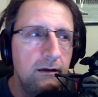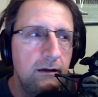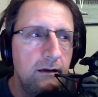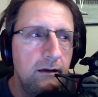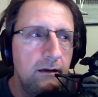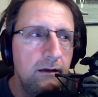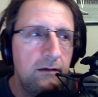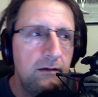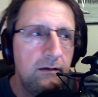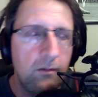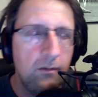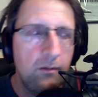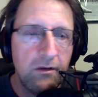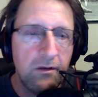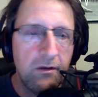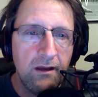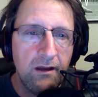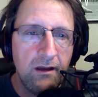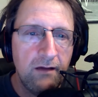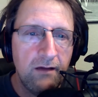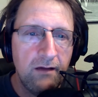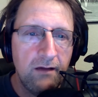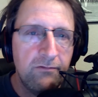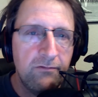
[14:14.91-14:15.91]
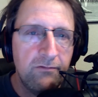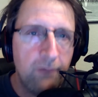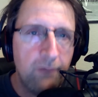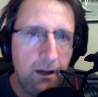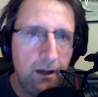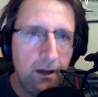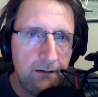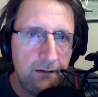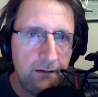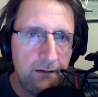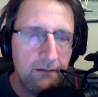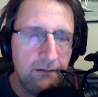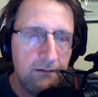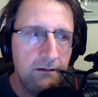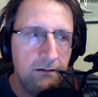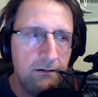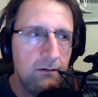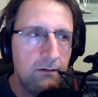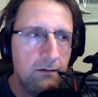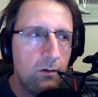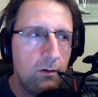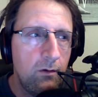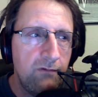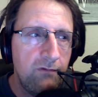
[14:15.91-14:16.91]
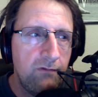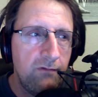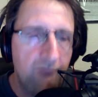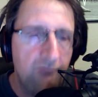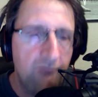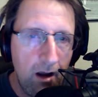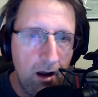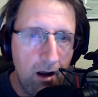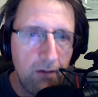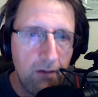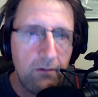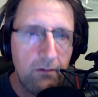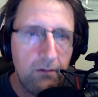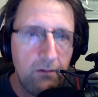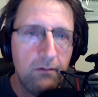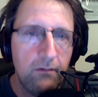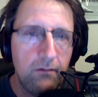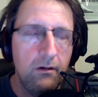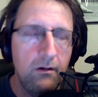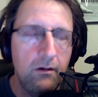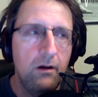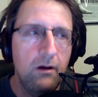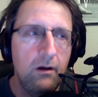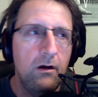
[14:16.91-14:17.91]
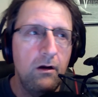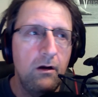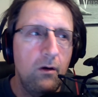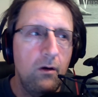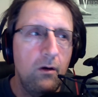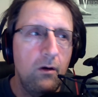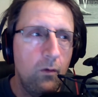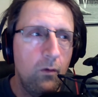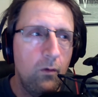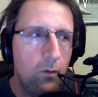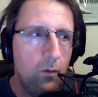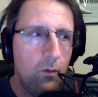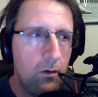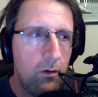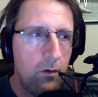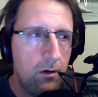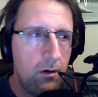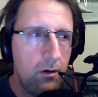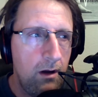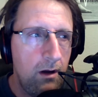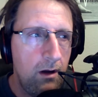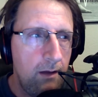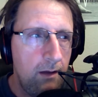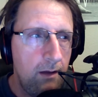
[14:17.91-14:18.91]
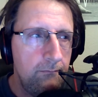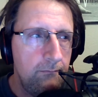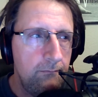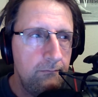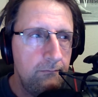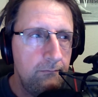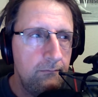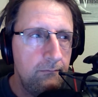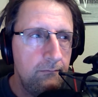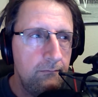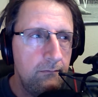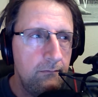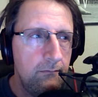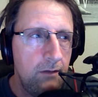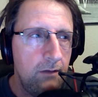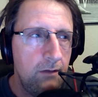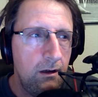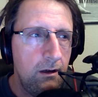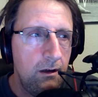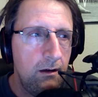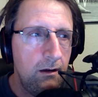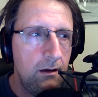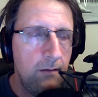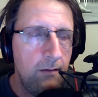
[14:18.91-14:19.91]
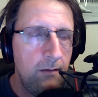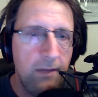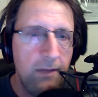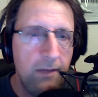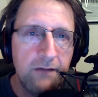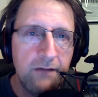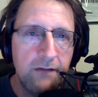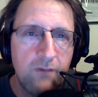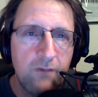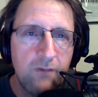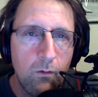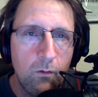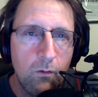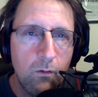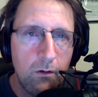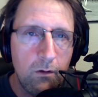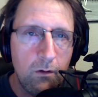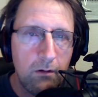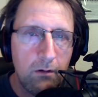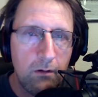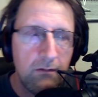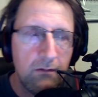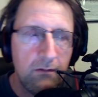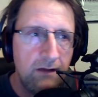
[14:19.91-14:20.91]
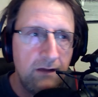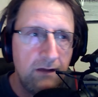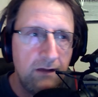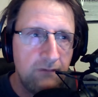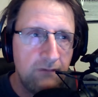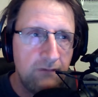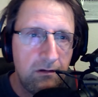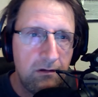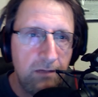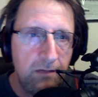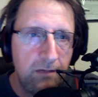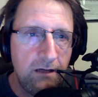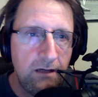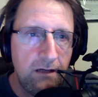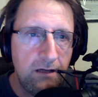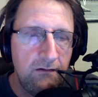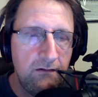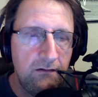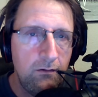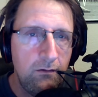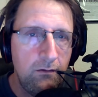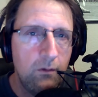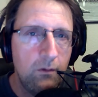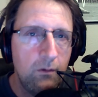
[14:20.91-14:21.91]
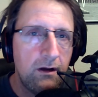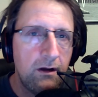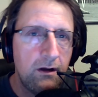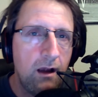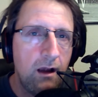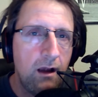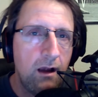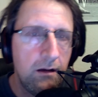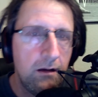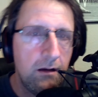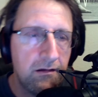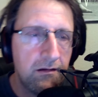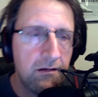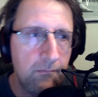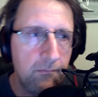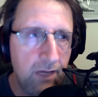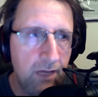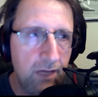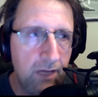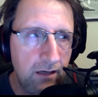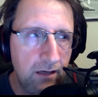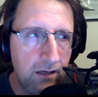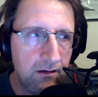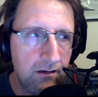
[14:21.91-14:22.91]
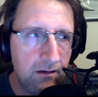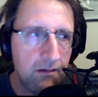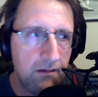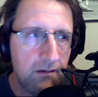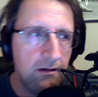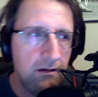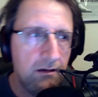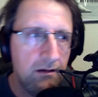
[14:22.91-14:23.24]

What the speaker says: a friend or a father or a mentor that you're speaking to on a constant basis